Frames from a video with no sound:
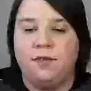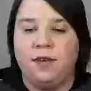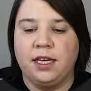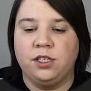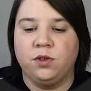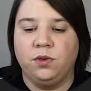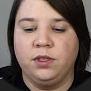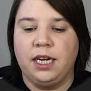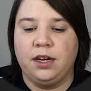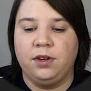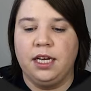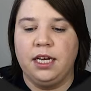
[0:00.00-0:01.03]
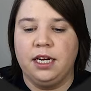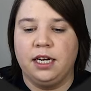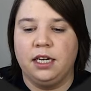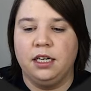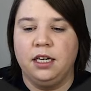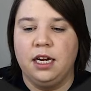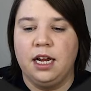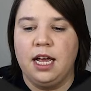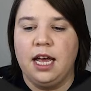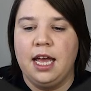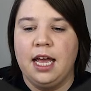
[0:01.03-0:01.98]
if I scroll down here,
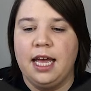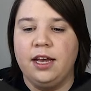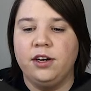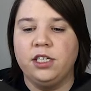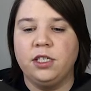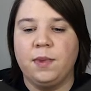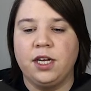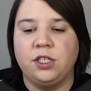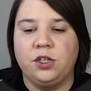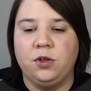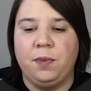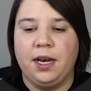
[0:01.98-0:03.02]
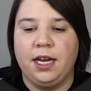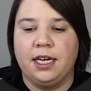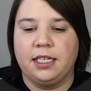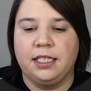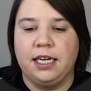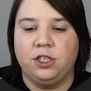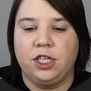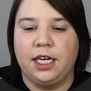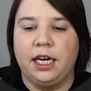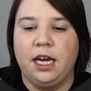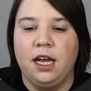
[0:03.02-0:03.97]
here's my TubeBuddy
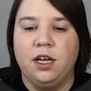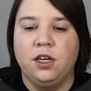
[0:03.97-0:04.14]
extension.